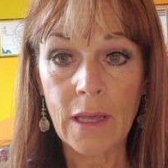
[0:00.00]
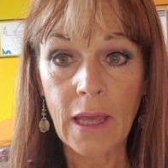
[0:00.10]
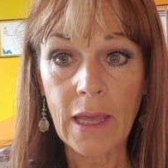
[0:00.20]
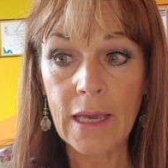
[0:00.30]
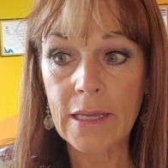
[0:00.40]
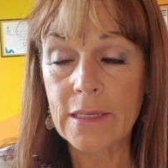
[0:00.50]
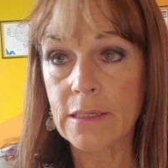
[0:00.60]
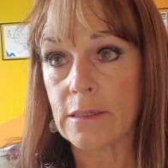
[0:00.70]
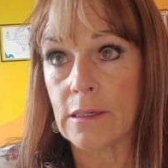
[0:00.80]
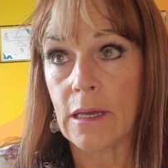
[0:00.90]
It
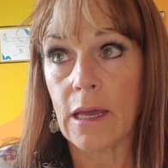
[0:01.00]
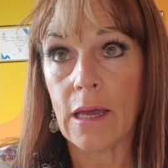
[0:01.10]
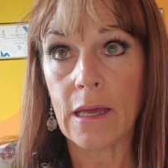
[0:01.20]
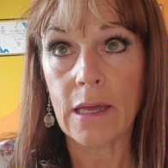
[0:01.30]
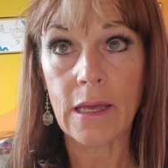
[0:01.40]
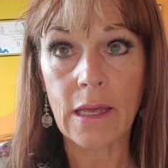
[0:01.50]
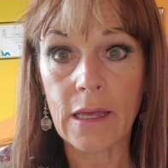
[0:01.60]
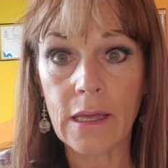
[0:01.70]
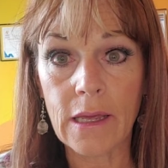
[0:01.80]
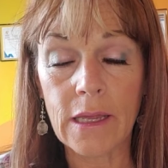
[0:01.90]

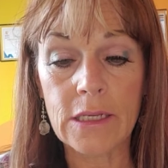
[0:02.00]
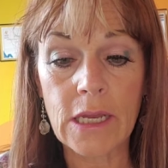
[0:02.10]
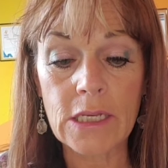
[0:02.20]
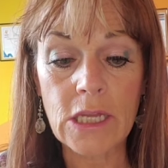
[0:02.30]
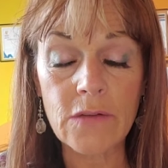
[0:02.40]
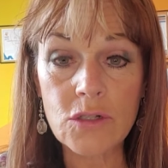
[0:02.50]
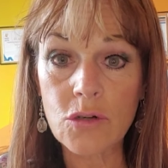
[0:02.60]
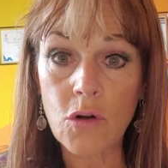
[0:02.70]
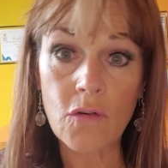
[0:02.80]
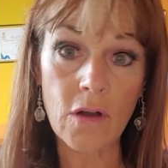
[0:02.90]
gives you an
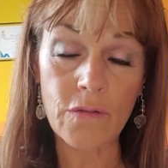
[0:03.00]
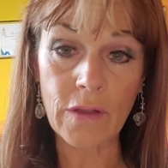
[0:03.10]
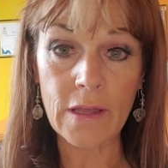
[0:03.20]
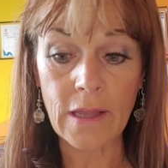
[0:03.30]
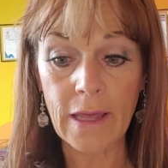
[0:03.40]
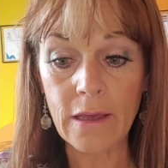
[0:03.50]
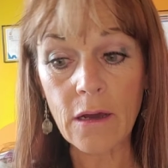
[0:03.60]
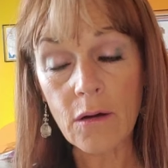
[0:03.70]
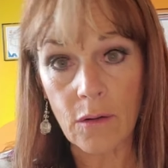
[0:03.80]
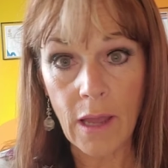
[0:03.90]
overall feeling like,
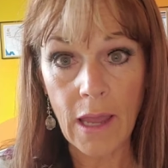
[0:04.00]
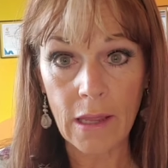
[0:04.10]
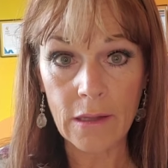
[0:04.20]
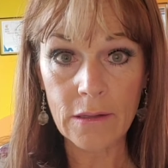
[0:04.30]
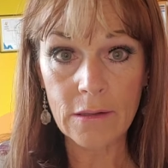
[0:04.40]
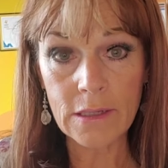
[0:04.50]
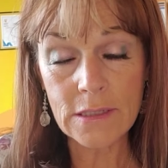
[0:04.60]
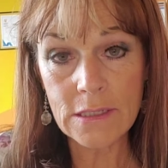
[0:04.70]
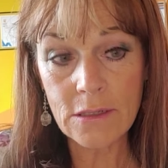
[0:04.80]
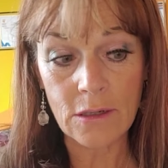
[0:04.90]
oh, hey, this
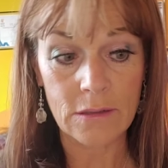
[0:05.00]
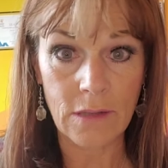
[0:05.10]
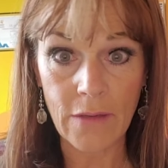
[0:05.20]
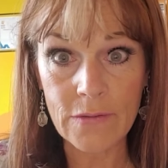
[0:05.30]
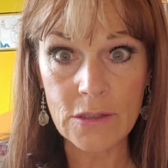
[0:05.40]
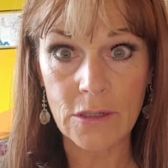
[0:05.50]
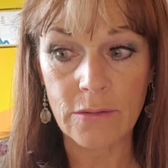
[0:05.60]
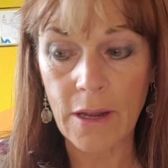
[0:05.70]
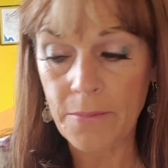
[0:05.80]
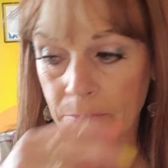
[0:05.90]
is good. Life is good,
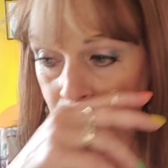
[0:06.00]
right?